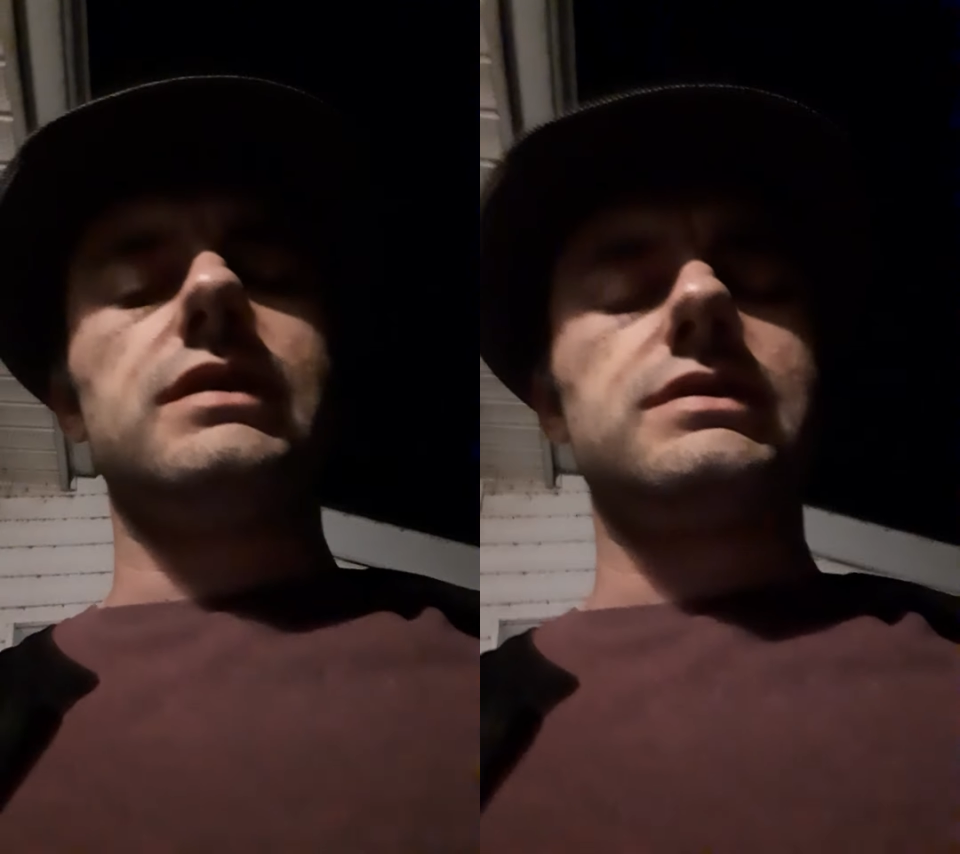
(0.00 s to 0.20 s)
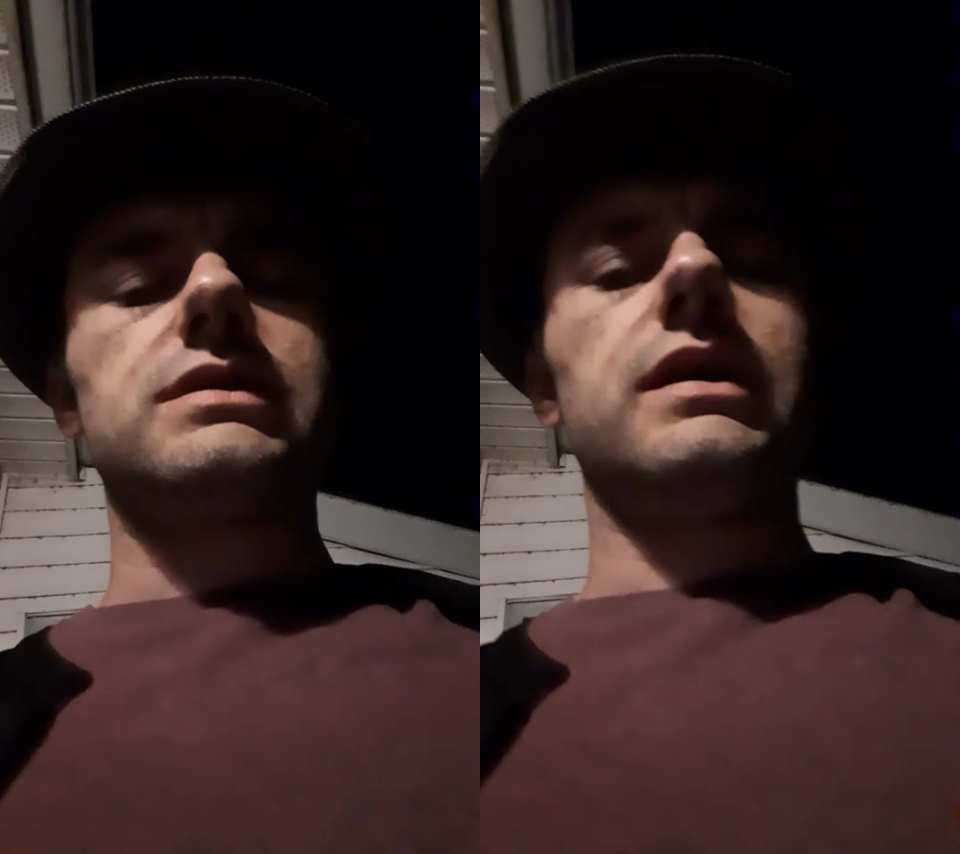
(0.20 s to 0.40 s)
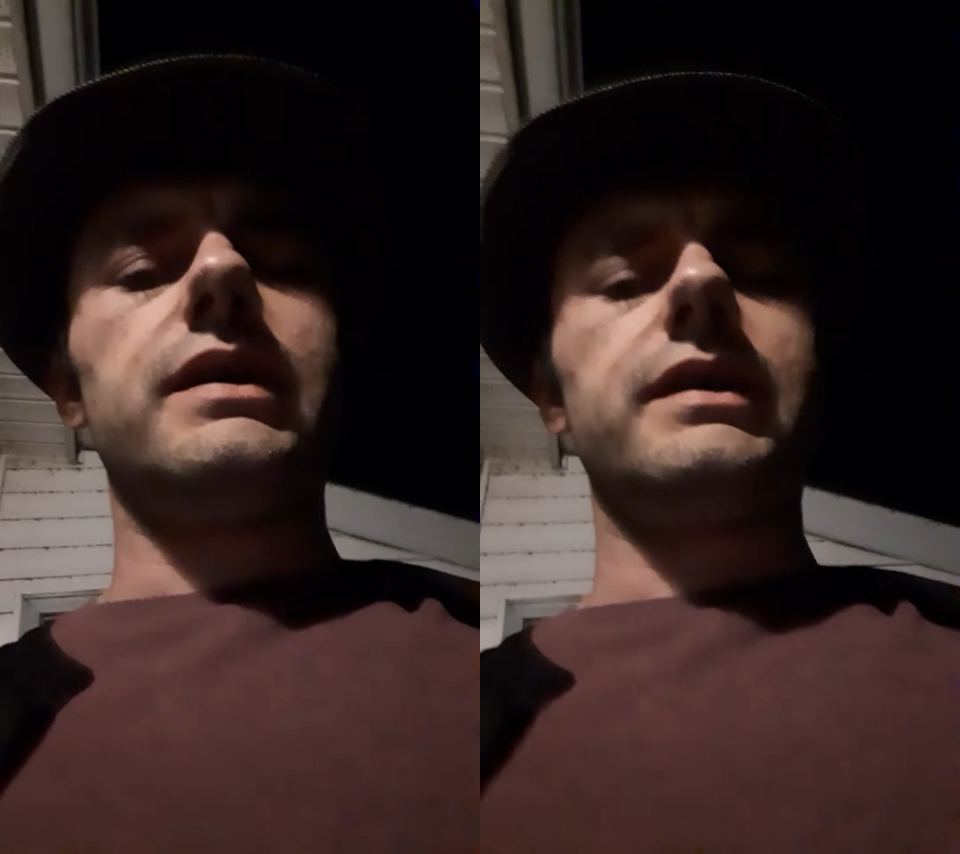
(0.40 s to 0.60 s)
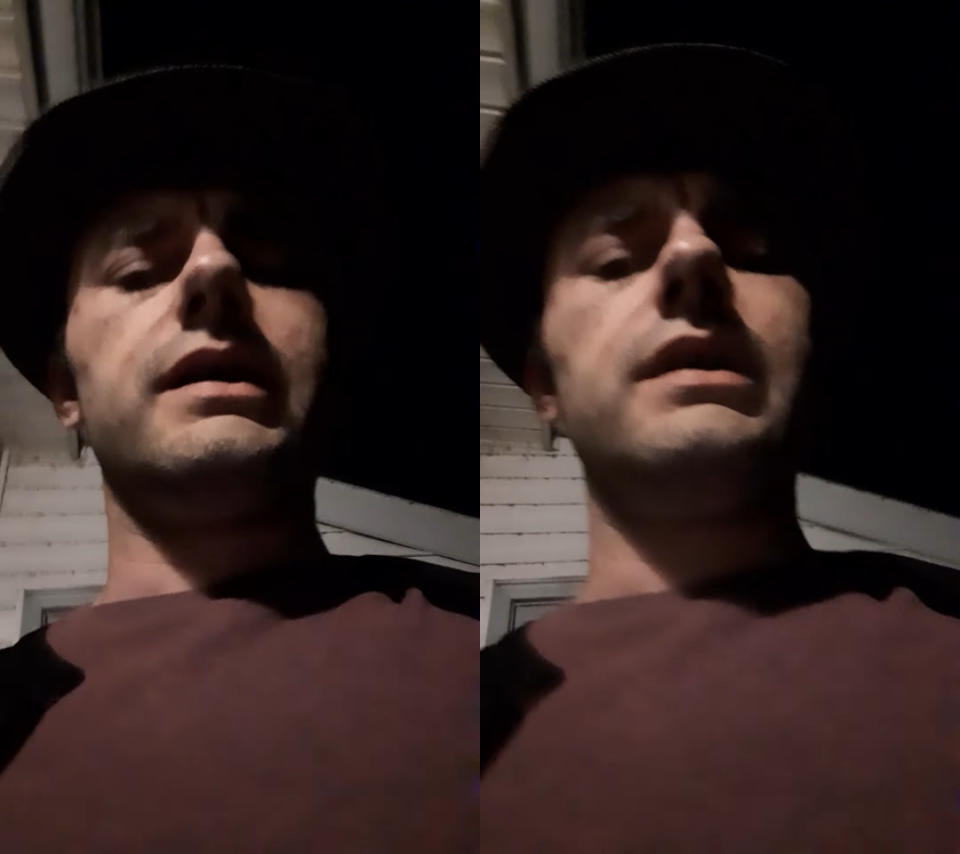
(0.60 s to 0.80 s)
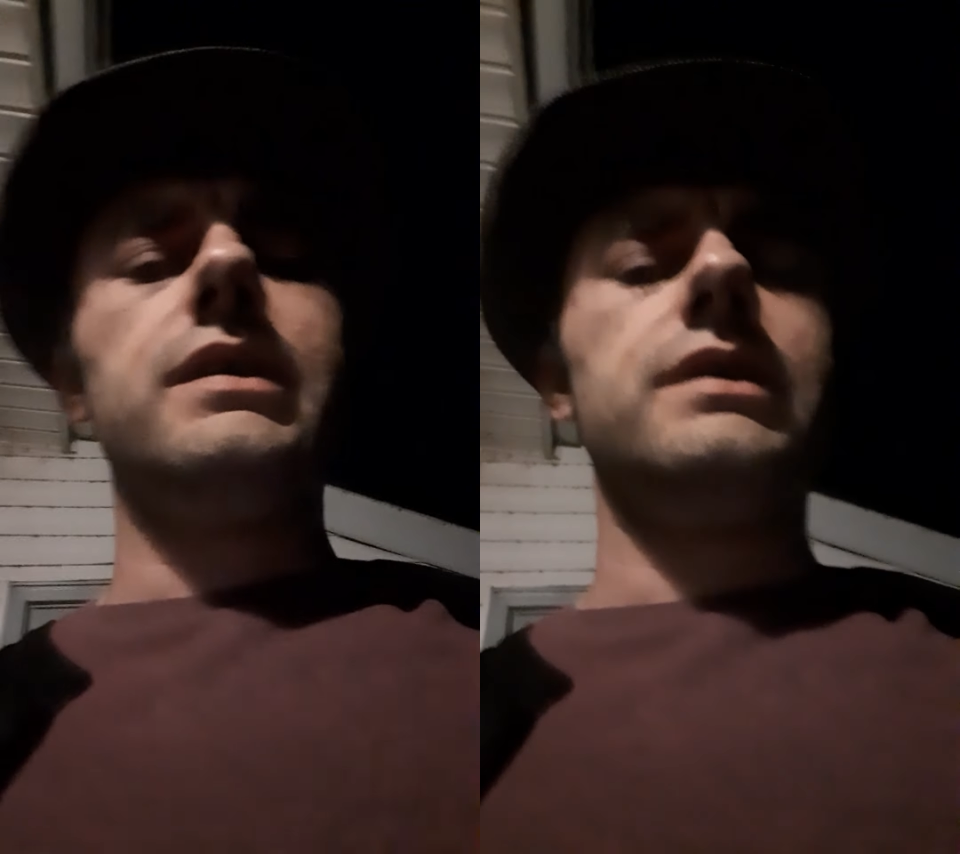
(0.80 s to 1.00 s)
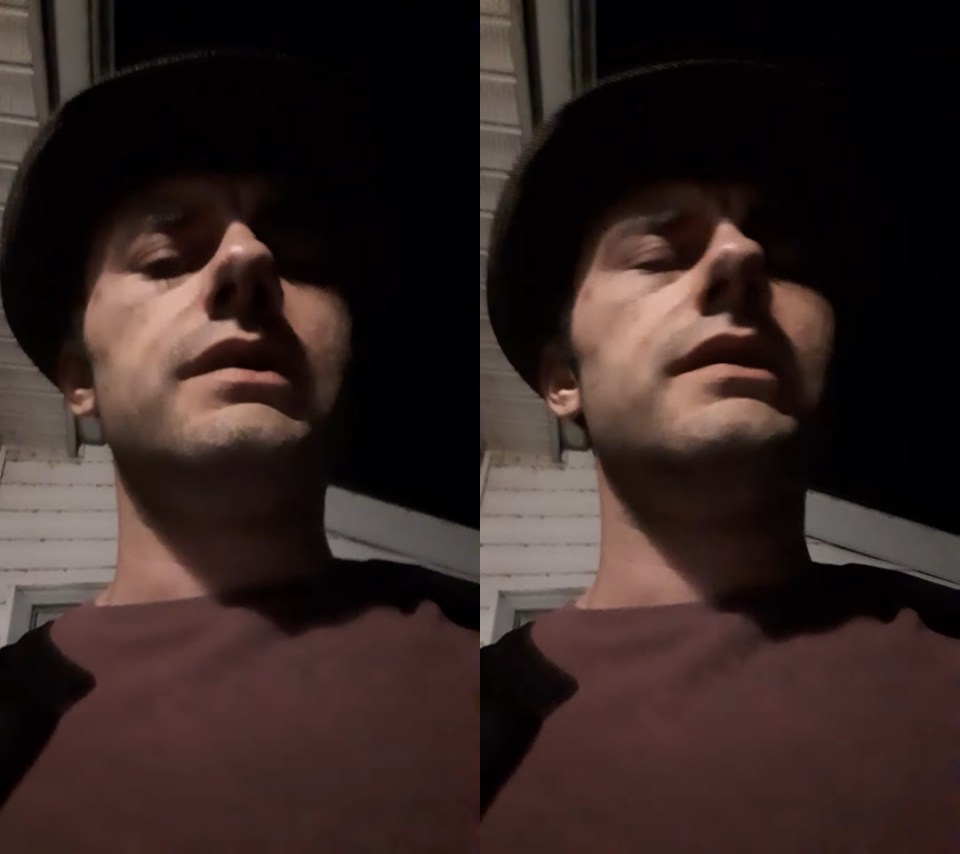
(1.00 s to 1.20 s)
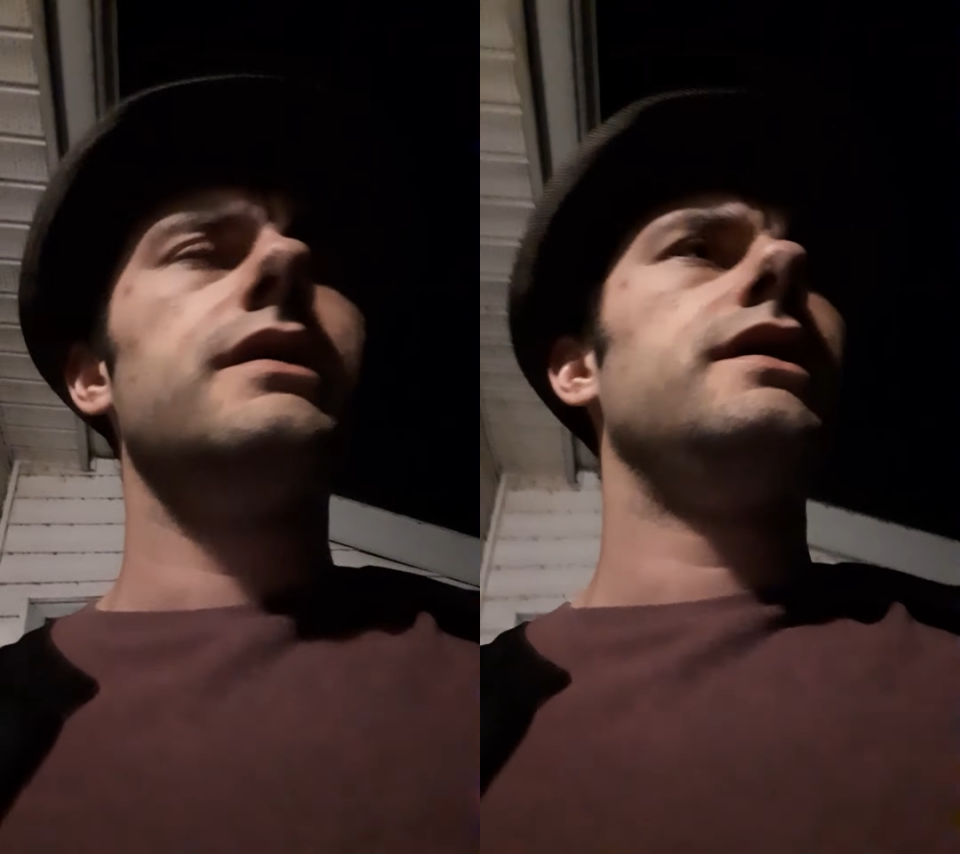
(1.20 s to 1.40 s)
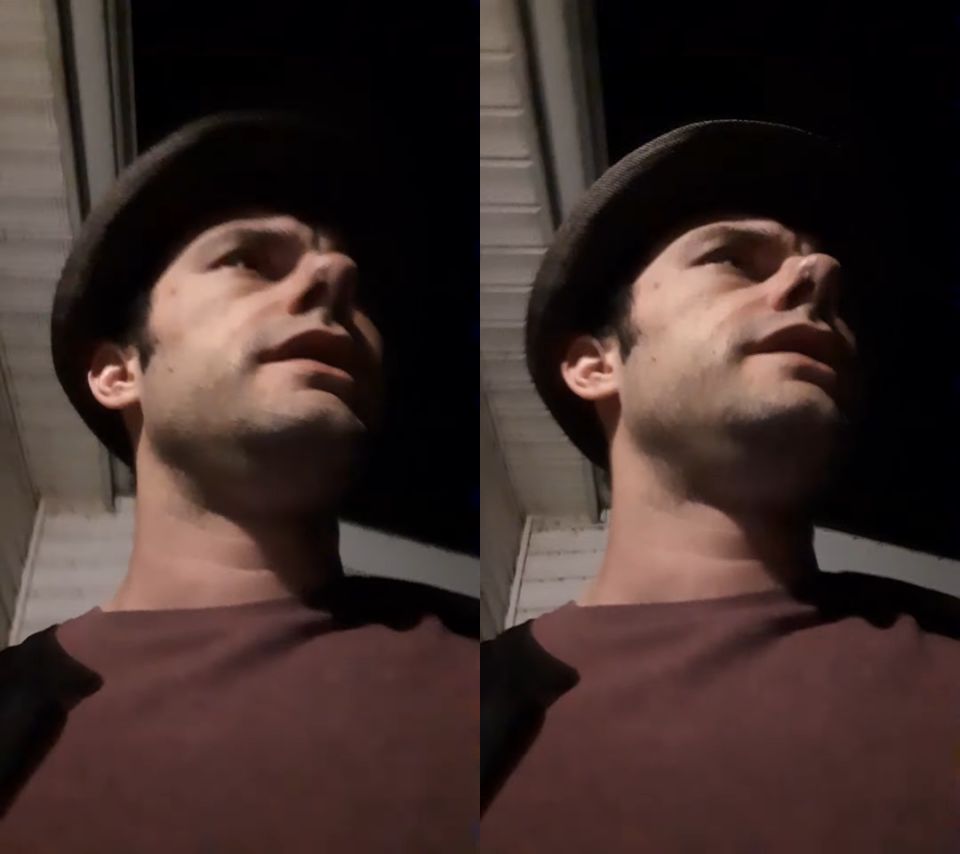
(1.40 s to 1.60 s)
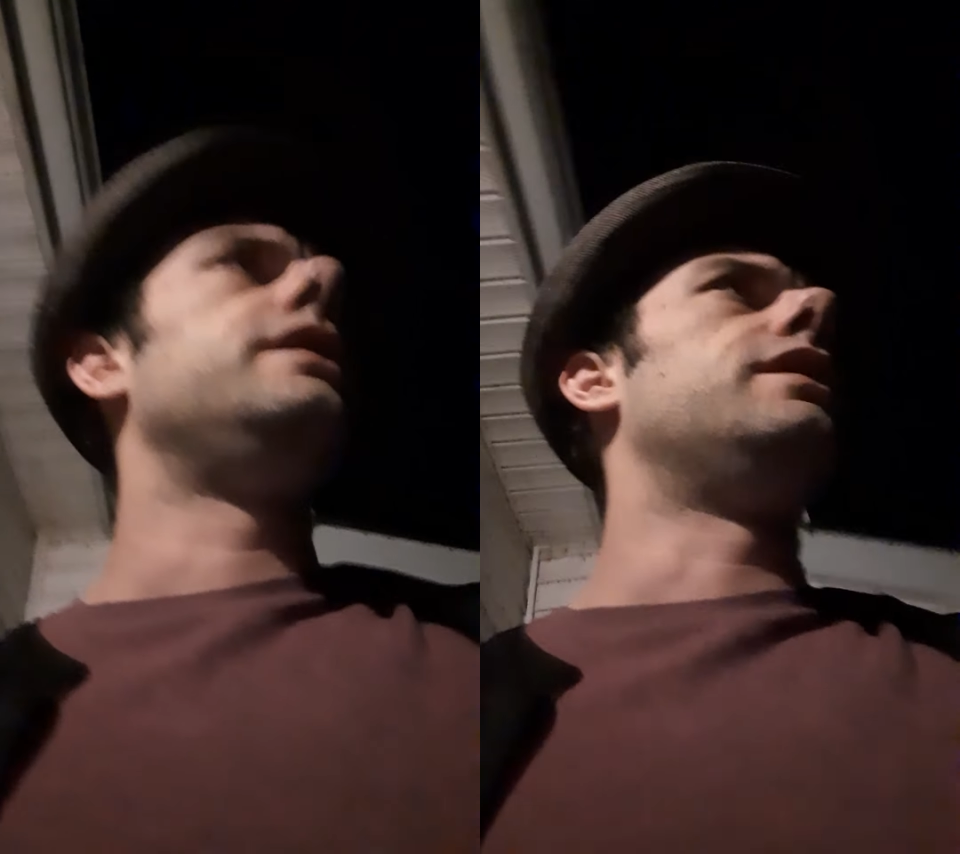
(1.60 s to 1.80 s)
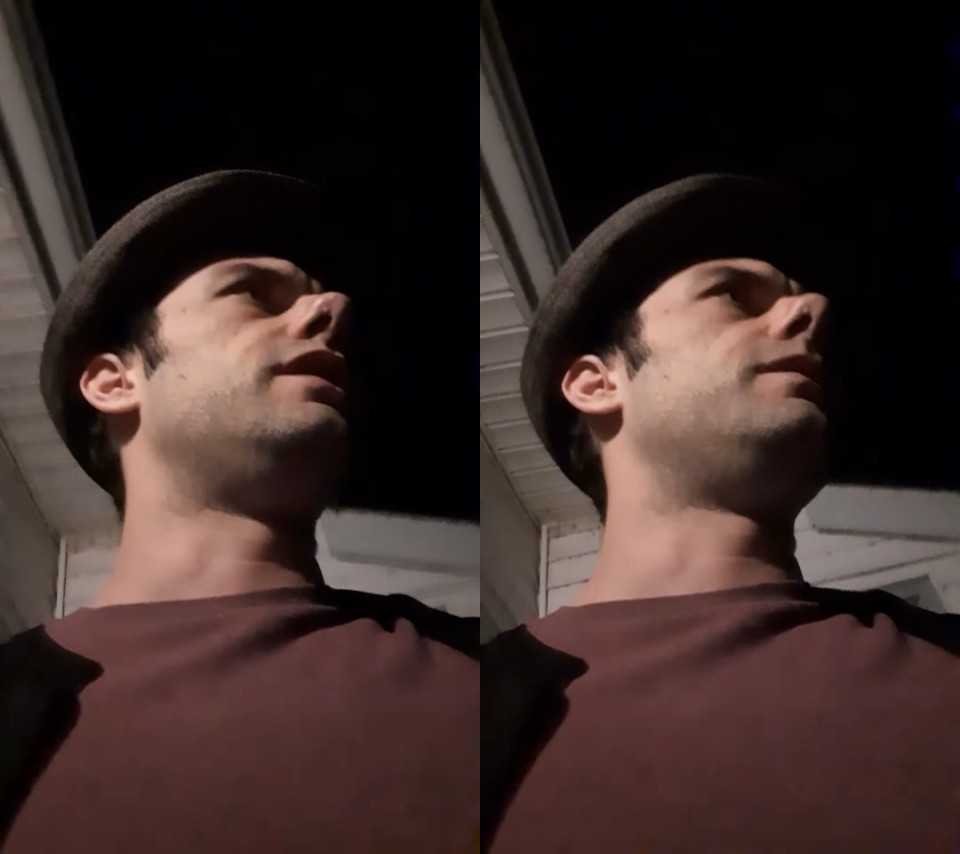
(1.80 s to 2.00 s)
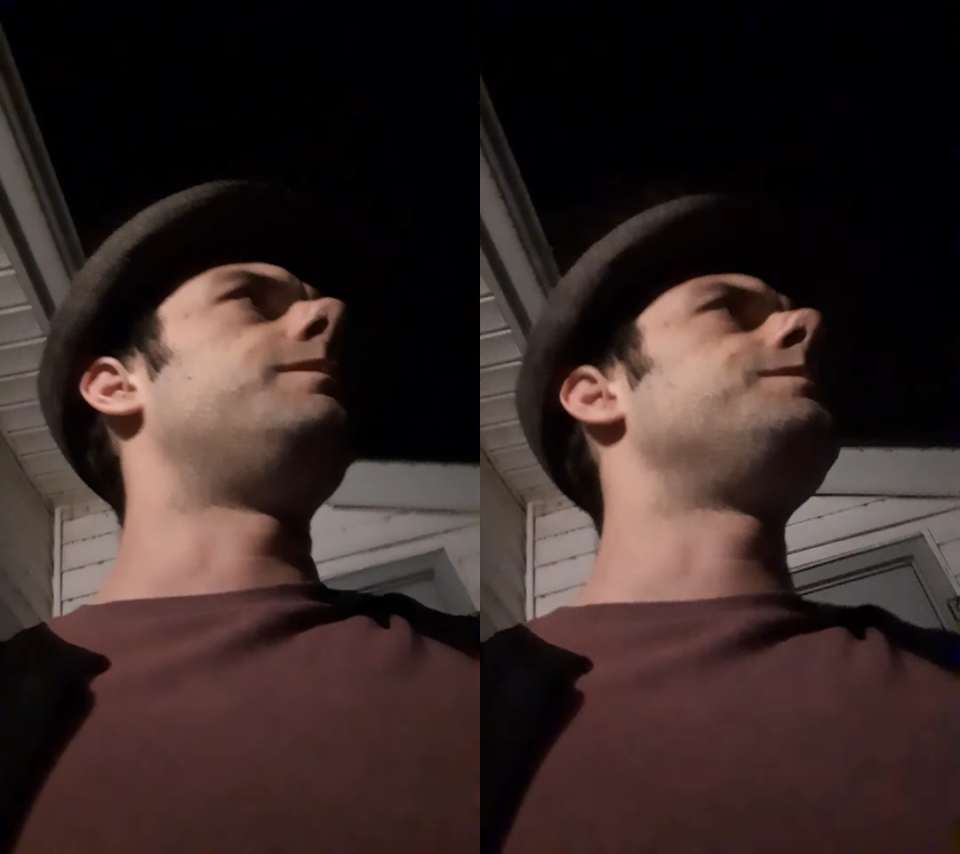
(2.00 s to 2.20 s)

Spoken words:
it's like, your